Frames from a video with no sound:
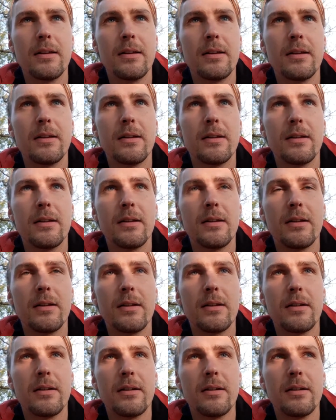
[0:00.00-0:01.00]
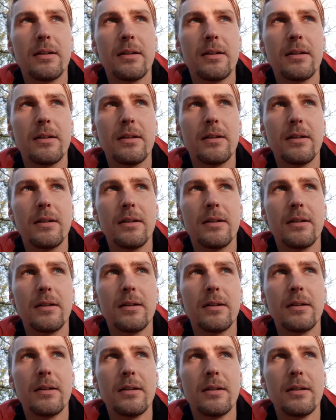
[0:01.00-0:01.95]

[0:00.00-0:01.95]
Nobody speaks.